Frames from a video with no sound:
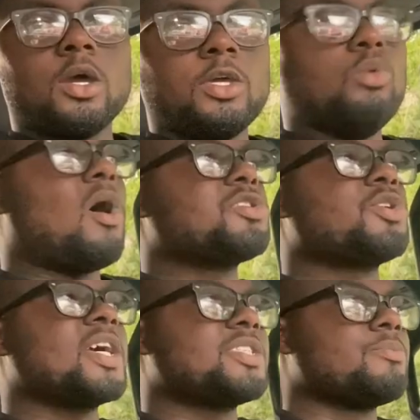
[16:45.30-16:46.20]
You also
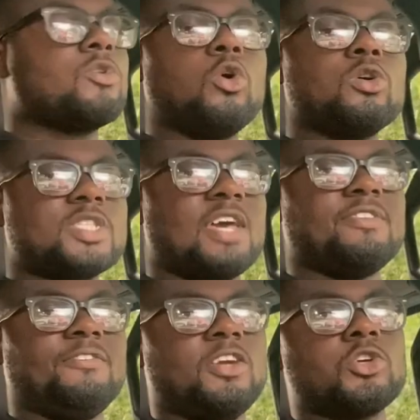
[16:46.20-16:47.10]
get some cool
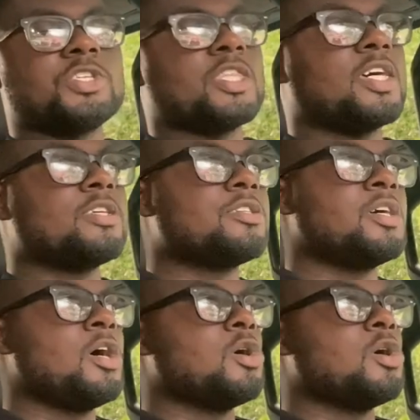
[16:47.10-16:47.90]
safety features in this.